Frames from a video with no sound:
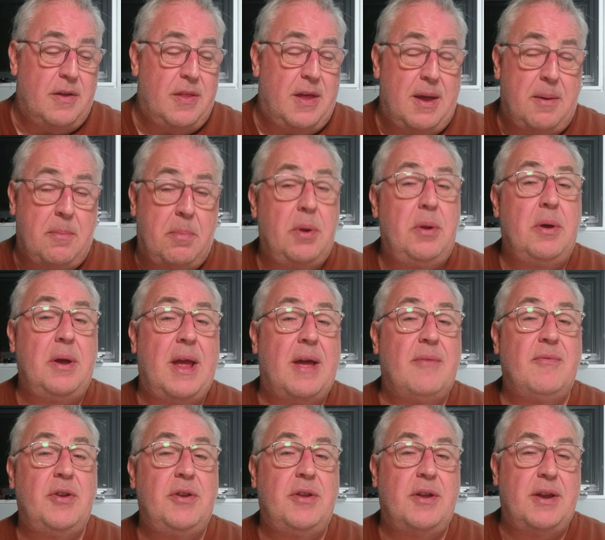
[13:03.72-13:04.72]
that, but I
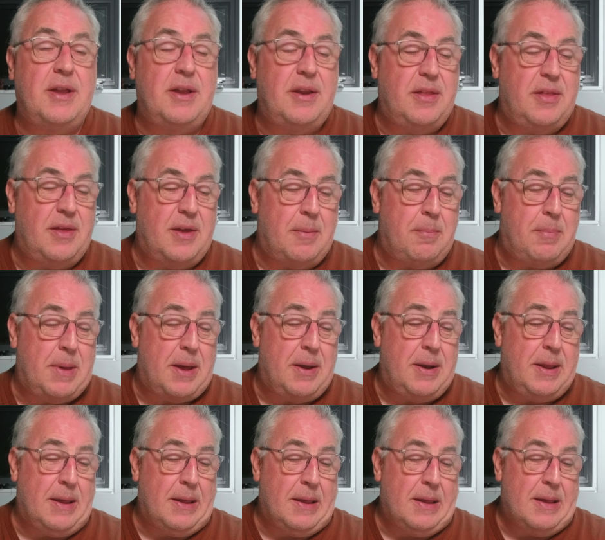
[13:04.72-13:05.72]
haven't done anything
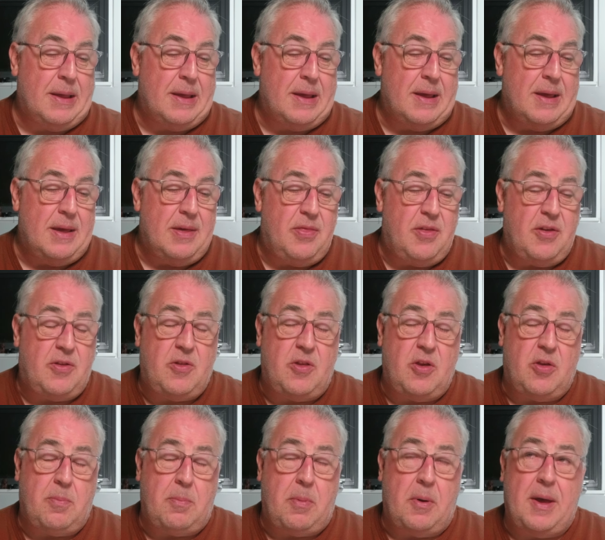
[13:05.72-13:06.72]
about it. This
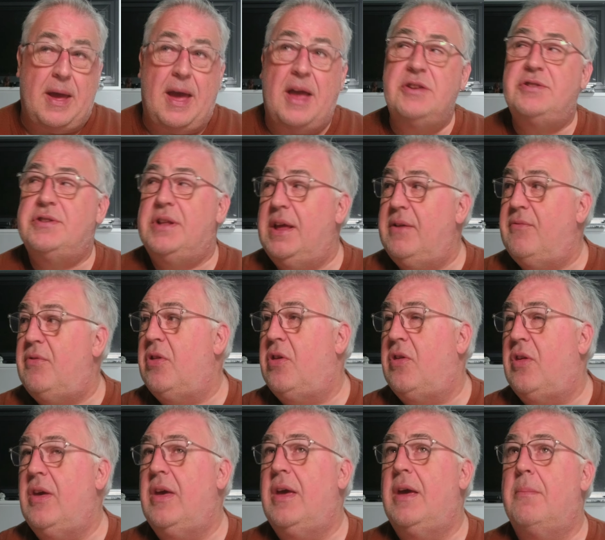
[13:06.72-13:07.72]
despite actually even
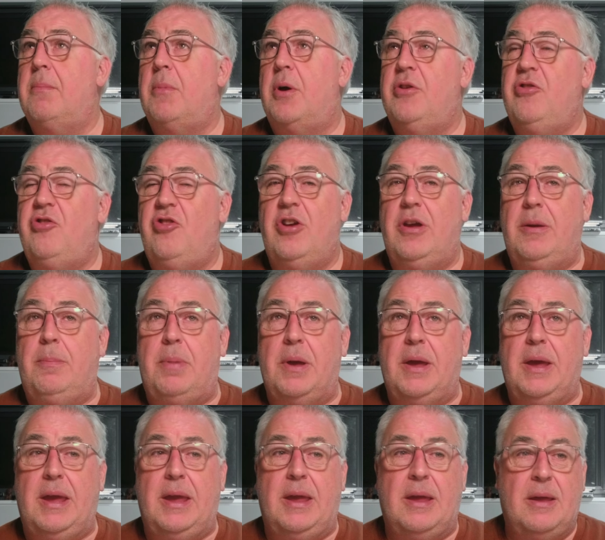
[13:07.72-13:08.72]
seeing my
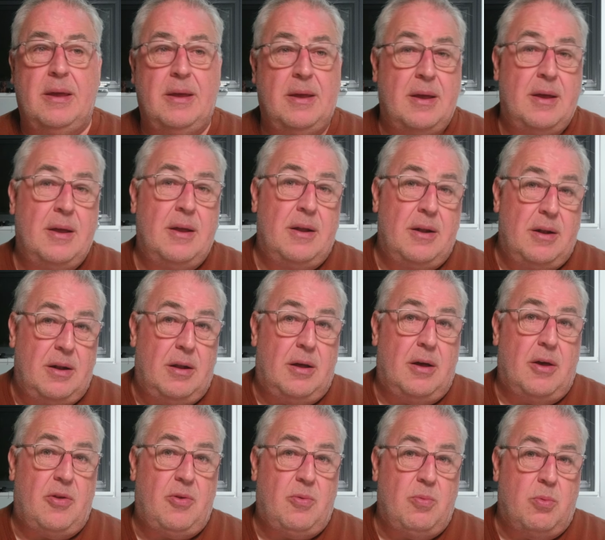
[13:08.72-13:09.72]
GP
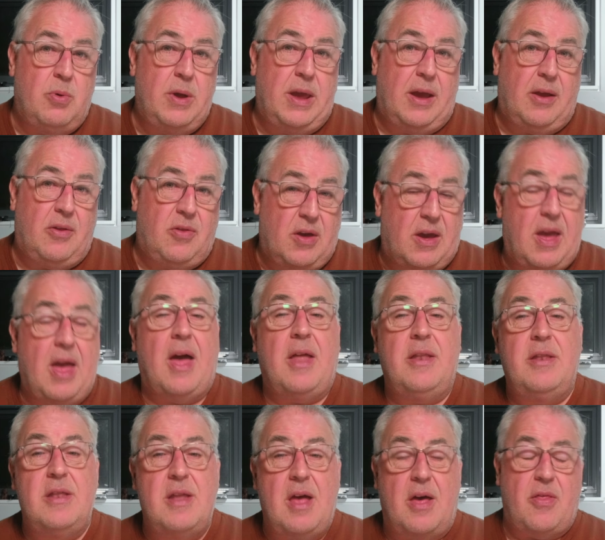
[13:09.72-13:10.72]
last week to get
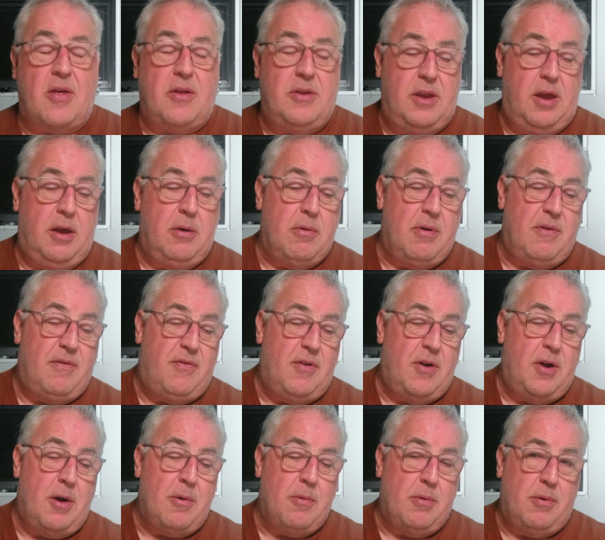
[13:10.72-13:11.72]
another new
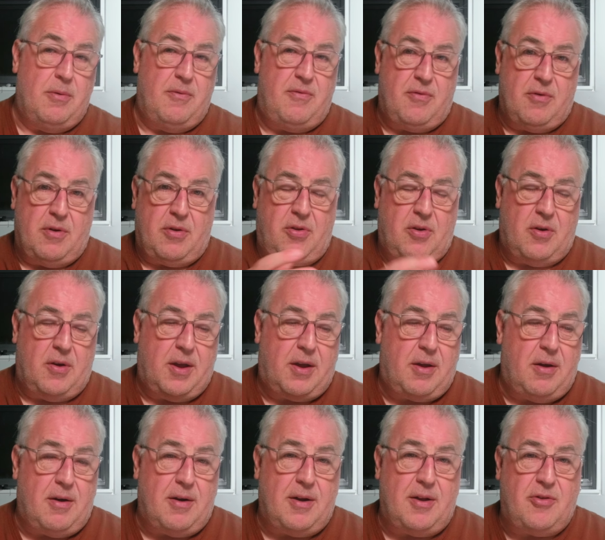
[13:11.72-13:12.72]
referral for a
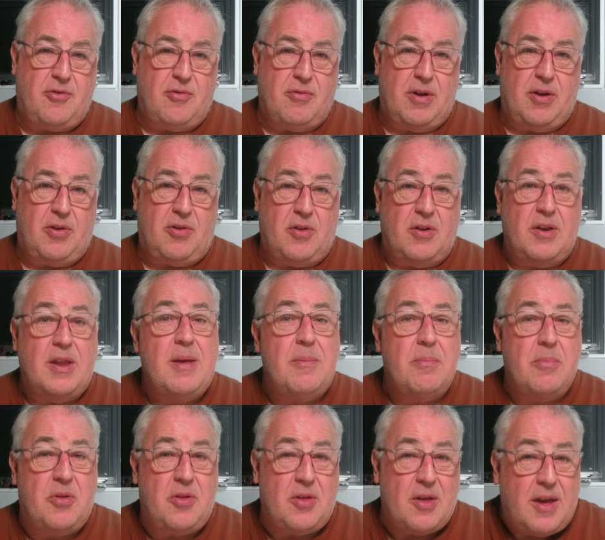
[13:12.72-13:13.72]
psychiatrist and
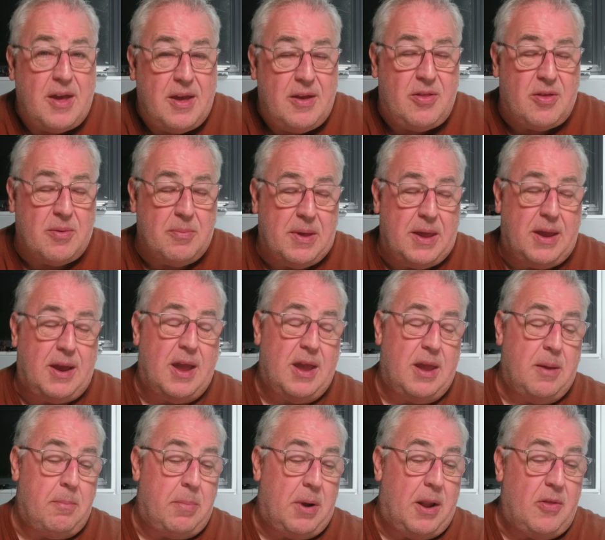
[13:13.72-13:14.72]
him saying to me, get
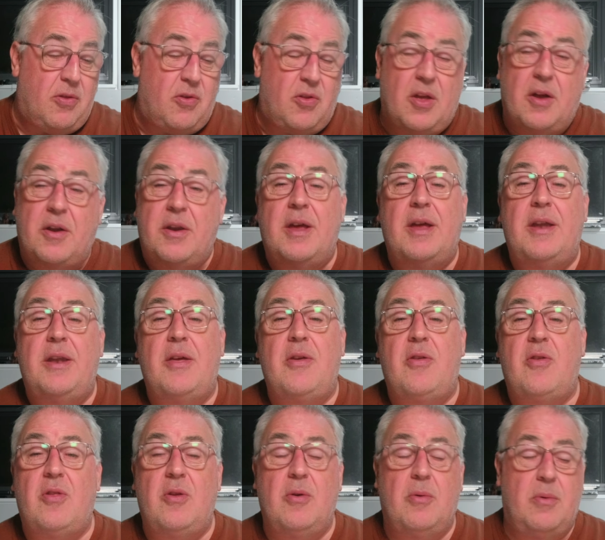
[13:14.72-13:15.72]
your bloods done, and I
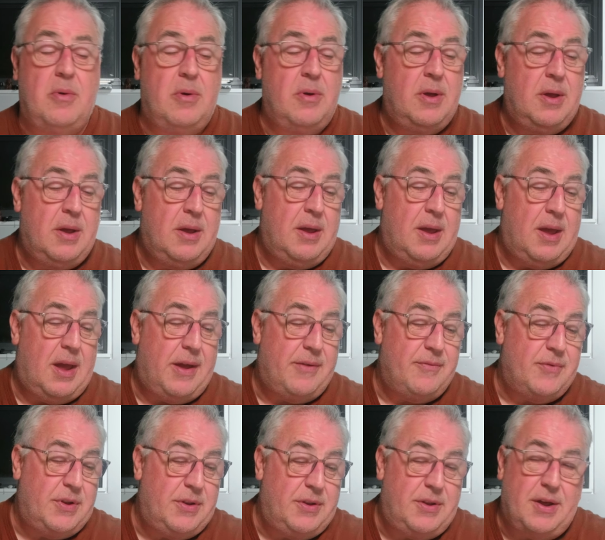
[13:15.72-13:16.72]
still
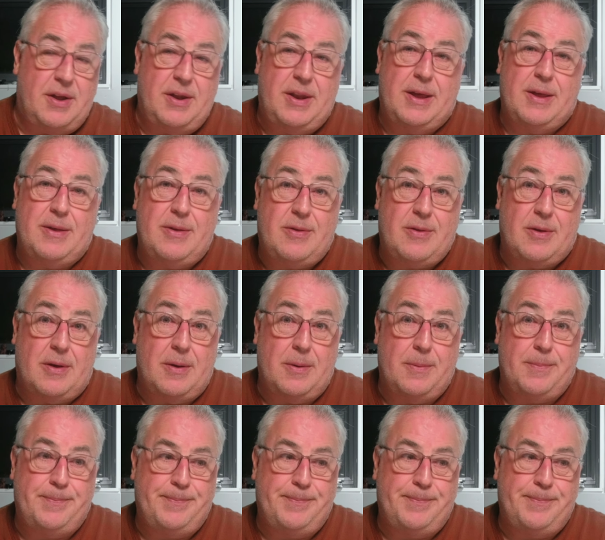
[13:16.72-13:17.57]
haven't done it. So